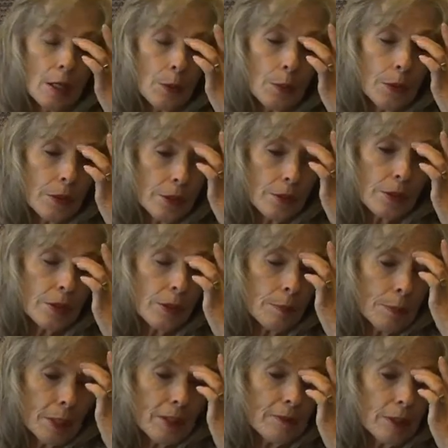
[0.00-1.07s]
where there's a
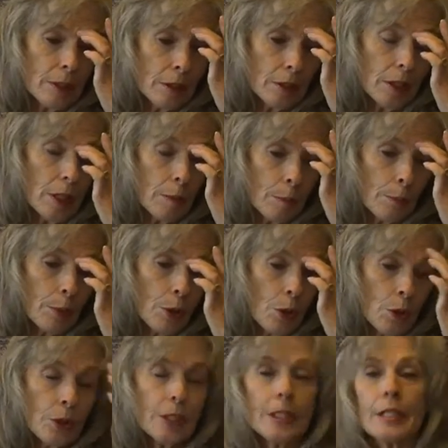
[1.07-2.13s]
bit of a, a
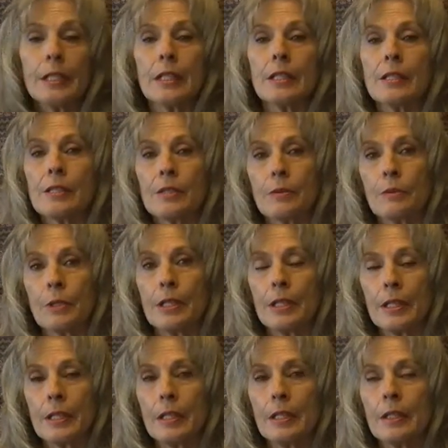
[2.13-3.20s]
brokenness
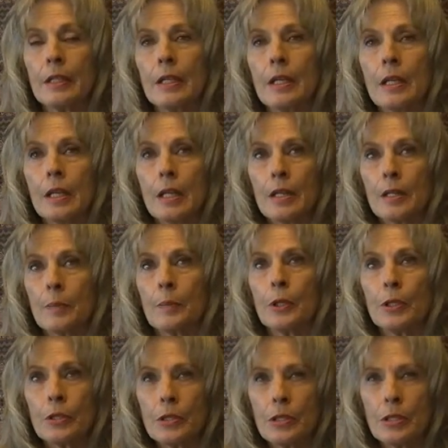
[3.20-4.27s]
within the
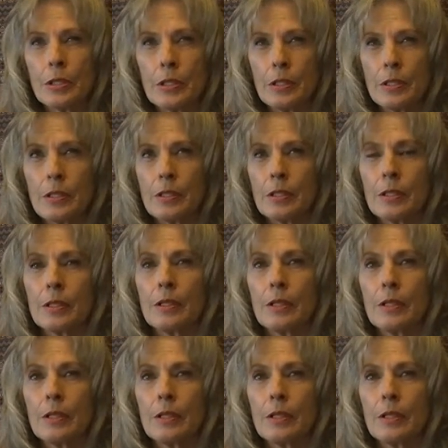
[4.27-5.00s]
person's